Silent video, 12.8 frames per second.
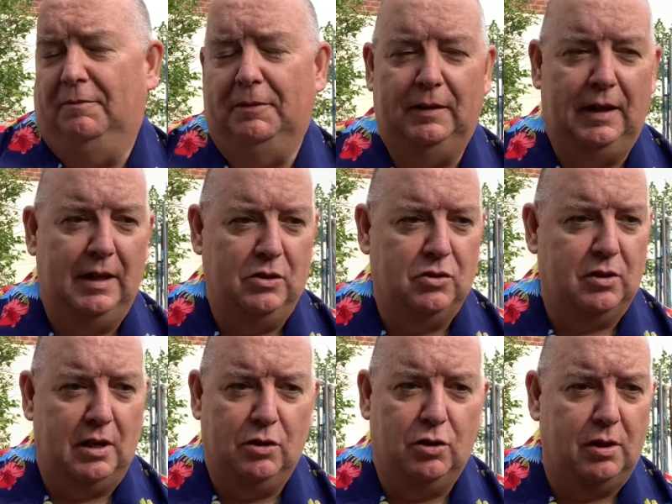
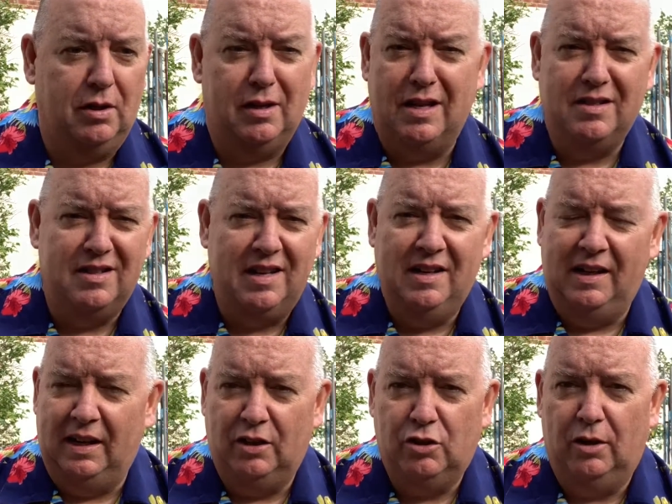in
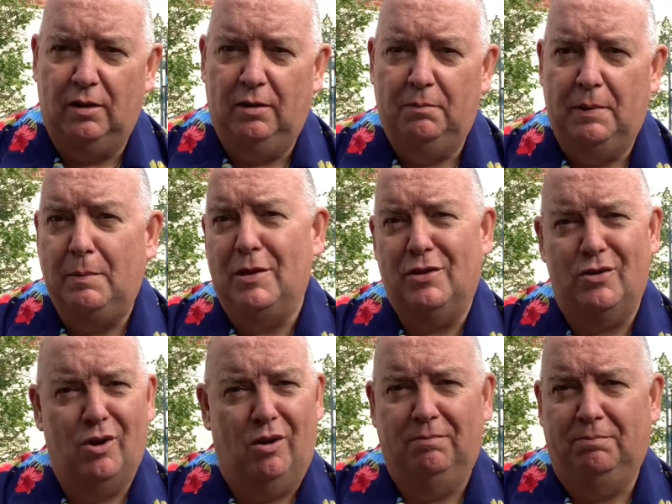nature. Maybe it's
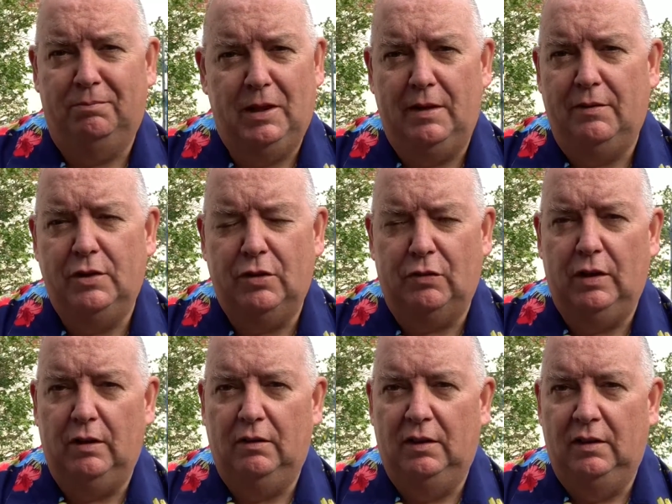not. Wherever it's for
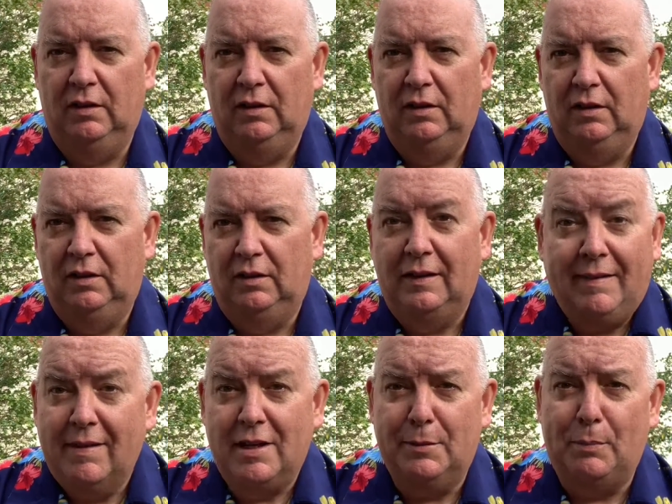you.
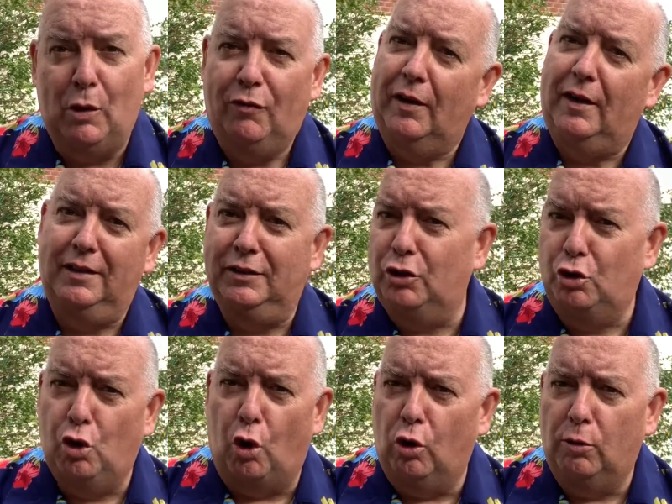Nothing is perfect. There's a
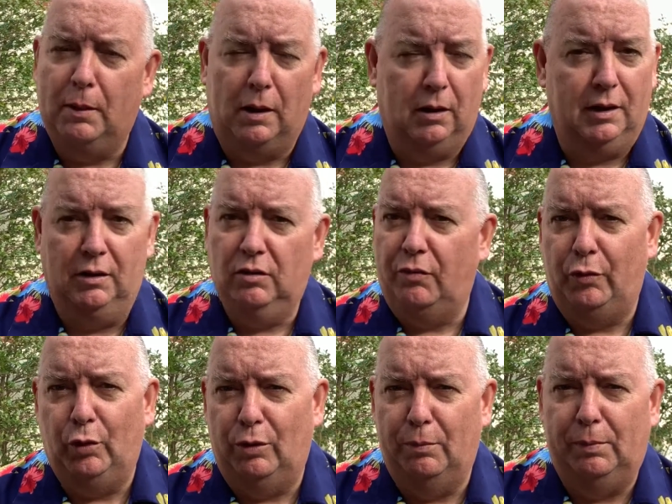dog barking. I don't
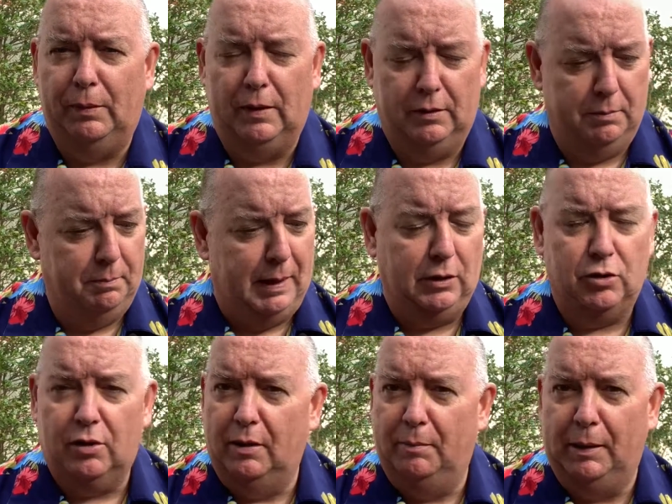know if the mic's
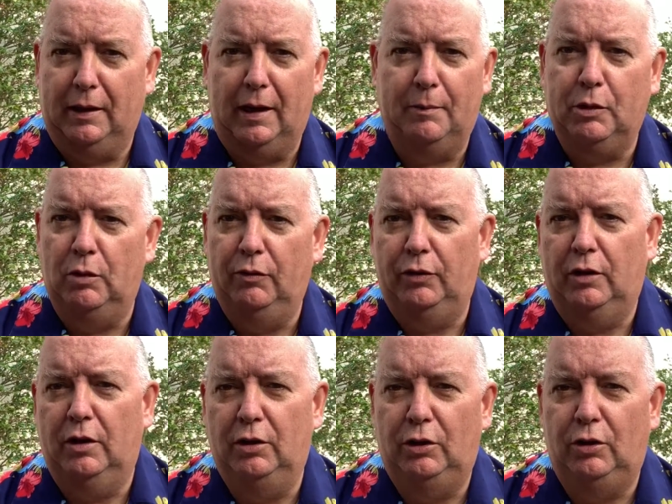going to pick it up. I don't know if you're
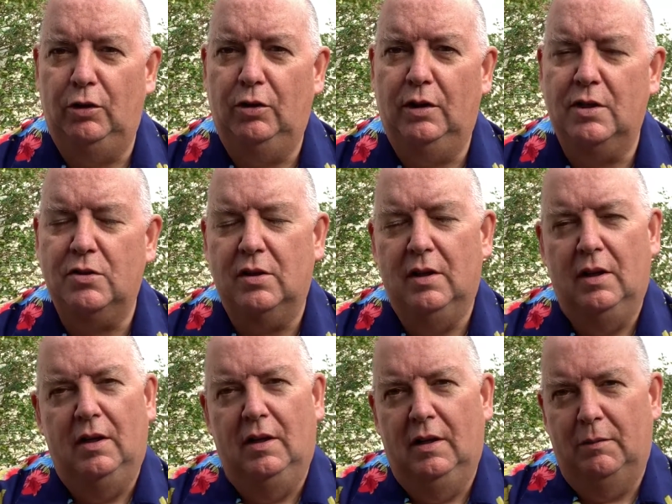going to hear this.
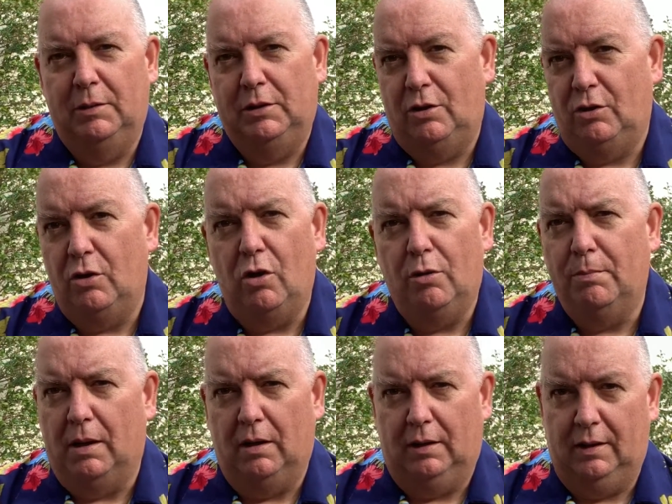There's a dog
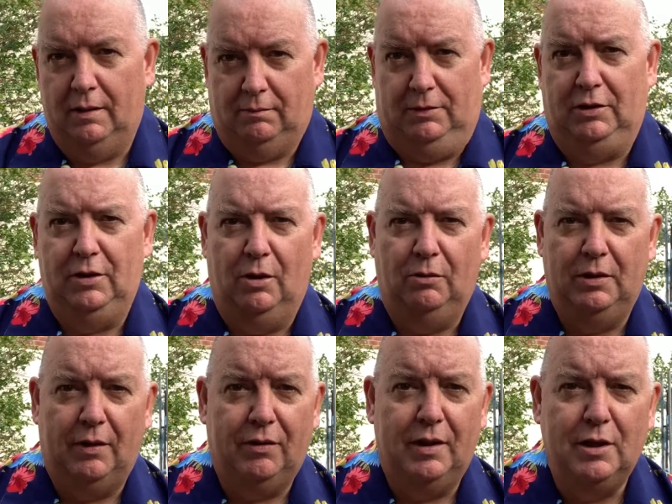barking.
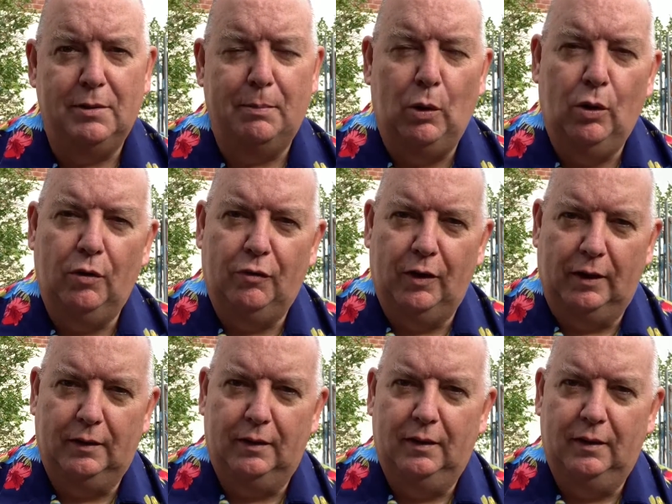Nothing is perfect.